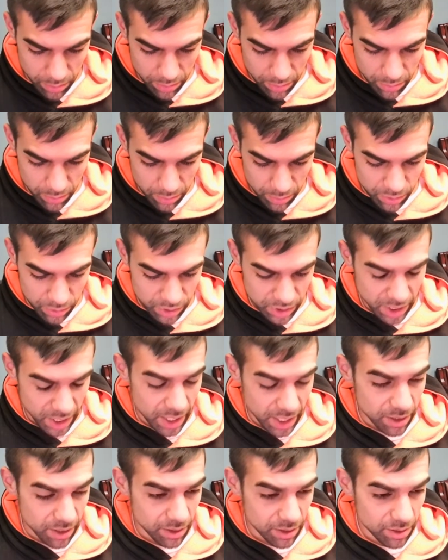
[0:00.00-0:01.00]
was
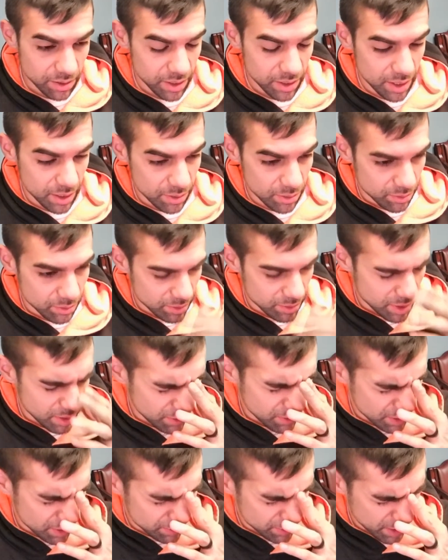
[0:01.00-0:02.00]
tired
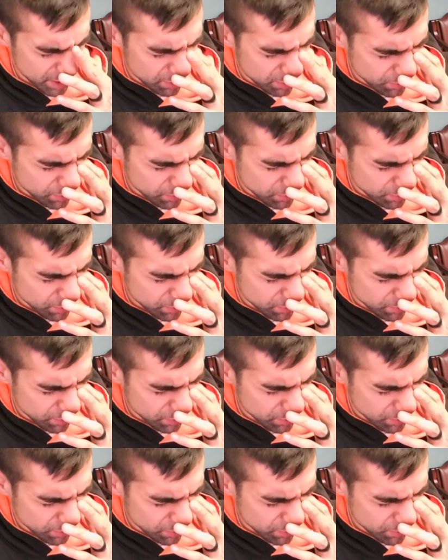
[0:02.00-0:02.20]
around like